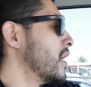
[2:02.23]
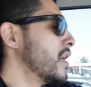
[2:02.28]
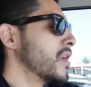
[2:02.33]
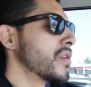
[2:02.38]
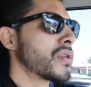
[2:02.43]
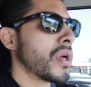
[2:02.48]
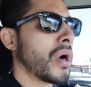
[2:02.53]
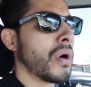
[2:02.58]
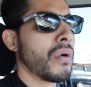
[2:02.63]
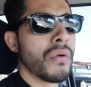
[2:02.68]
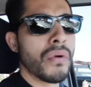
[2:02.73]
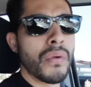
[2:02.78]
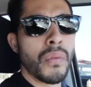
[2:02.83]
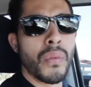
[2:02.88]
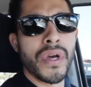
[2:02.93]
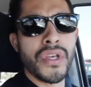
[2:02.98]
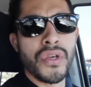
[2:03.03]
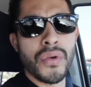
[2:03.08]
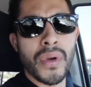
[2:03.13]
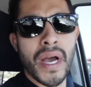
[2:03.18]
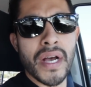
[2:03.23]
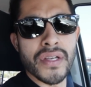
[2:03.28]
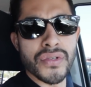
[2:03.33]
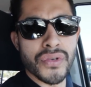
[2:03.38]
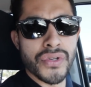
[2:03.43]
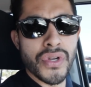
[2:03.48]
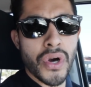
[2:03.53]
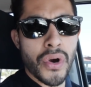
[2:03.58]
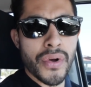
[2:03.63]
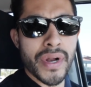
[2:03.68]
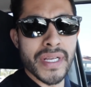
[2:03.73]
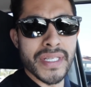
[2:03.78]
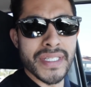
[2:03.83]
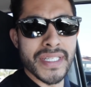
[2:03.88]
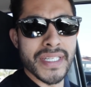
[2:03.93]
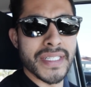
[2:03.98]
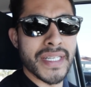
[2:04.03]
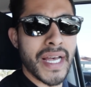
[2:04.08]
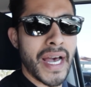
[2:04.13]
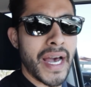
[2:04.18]
So what you guys will notice
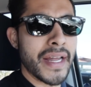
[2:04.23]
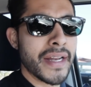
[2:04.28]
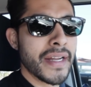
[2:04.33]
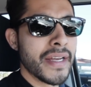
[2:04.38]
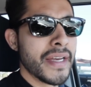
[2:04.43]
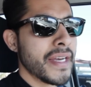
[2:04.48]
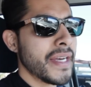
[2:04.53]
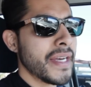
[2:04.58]
is that